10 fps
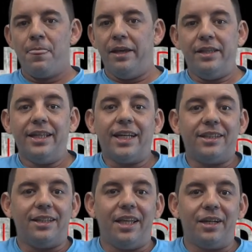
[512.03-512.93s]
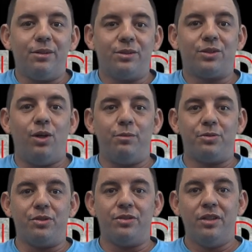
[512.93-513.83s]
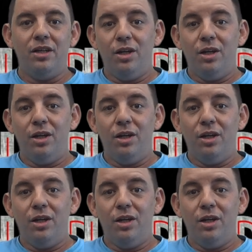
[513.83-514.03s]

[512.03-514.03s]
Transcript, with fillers: And then they got the Lego sculptures.